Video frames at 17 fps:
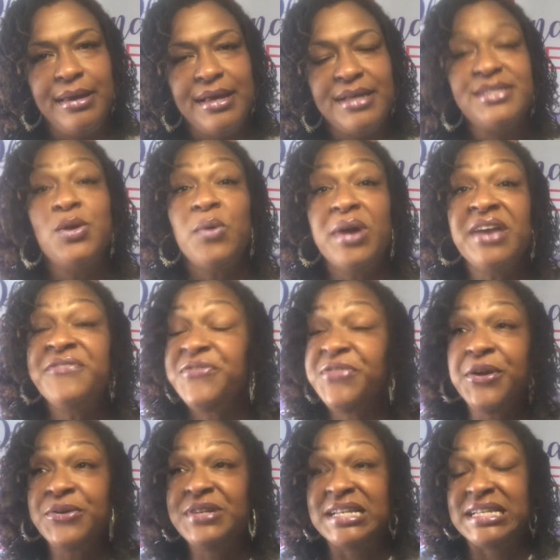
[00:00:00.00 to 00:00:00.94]
So if
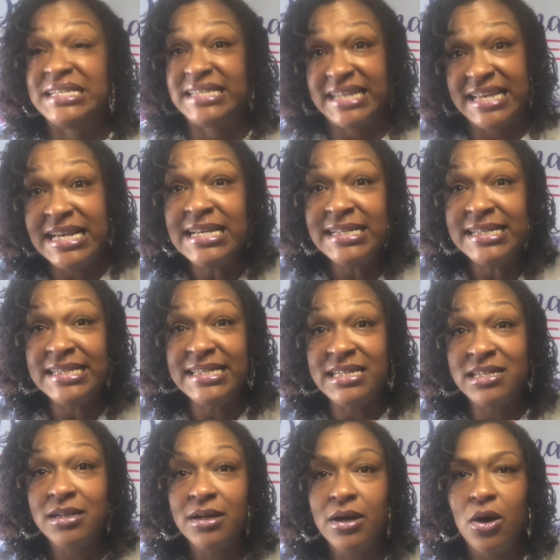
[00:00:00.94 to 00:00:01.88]
they're
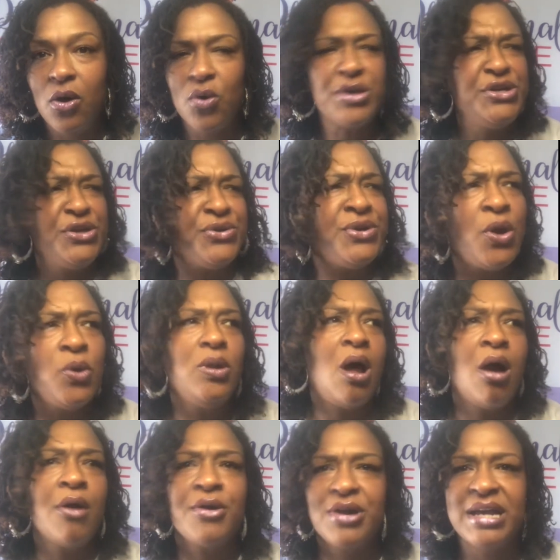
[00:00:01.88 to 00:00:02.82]
deceased or you're no
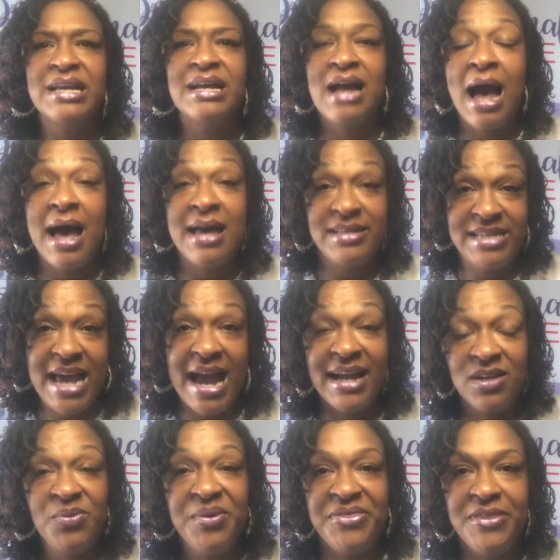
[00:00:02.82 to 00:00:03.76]
longer in
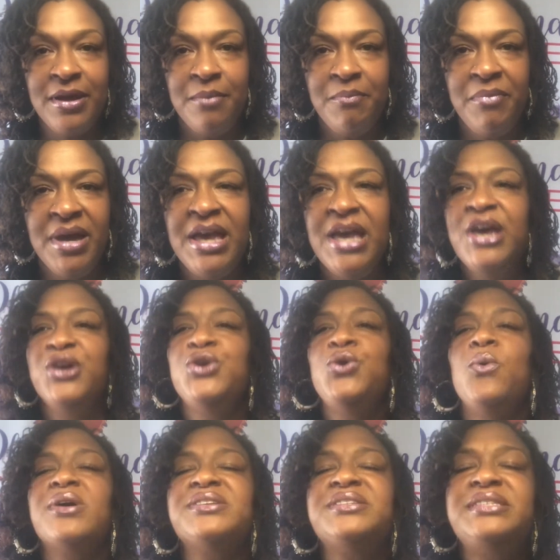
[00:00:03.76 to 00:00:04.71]
contact with them,
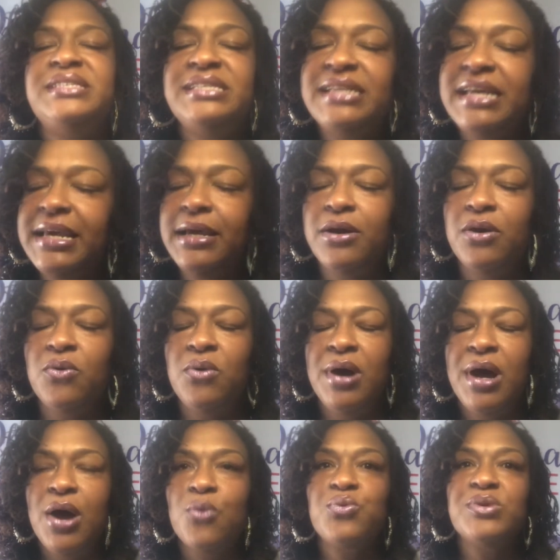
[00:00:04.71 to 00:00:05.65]
you are
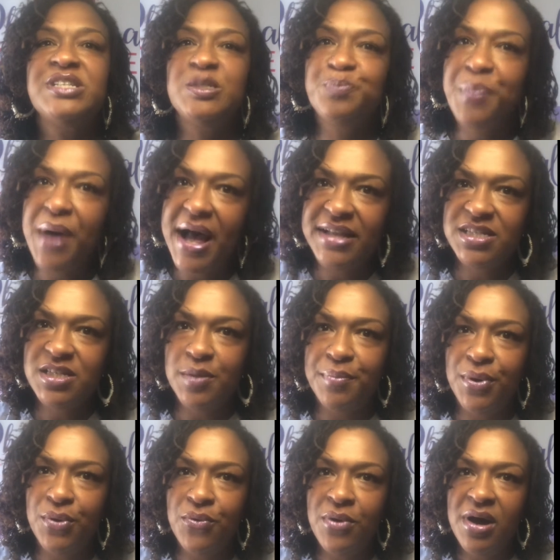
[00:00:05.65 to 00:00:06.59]
still
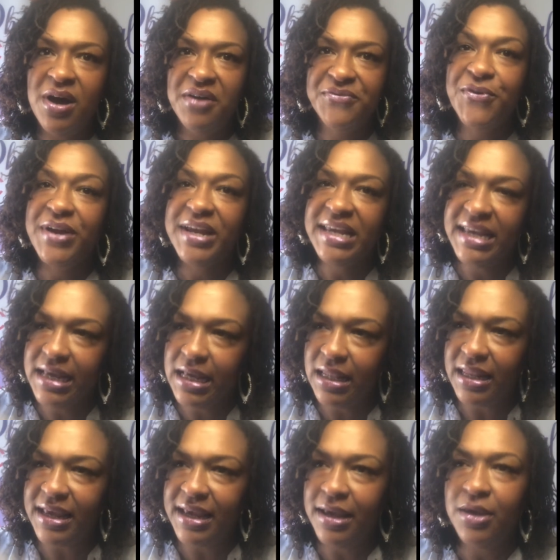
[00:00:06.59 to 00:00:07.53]
responsible for
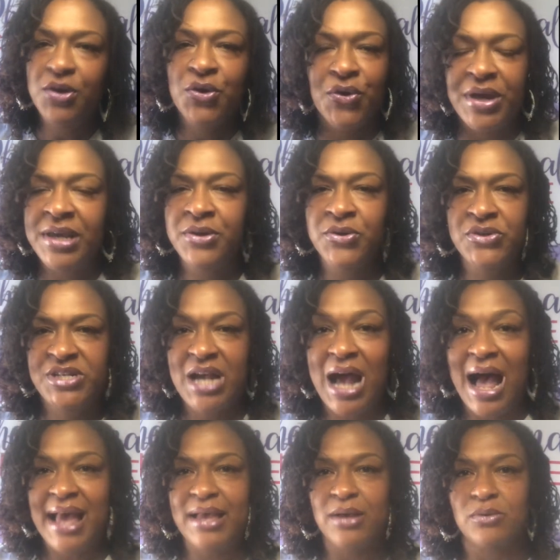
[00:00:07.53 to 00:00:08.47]
healing your inner
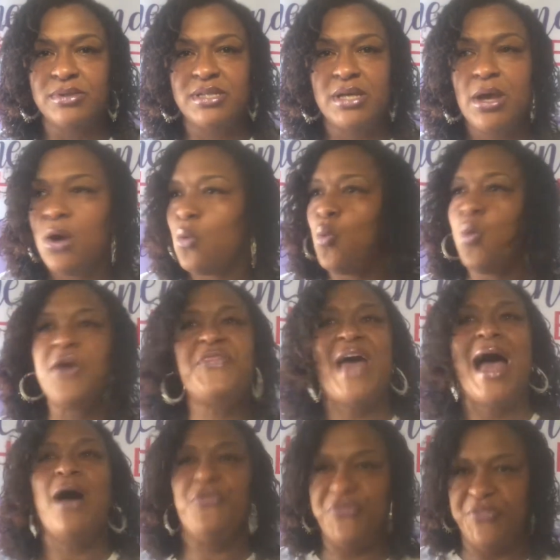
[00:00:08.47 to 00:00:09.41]
child
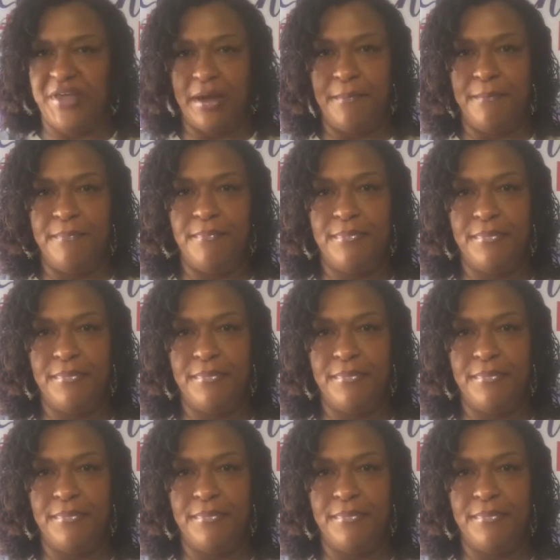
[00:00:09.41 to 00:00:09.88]
without them.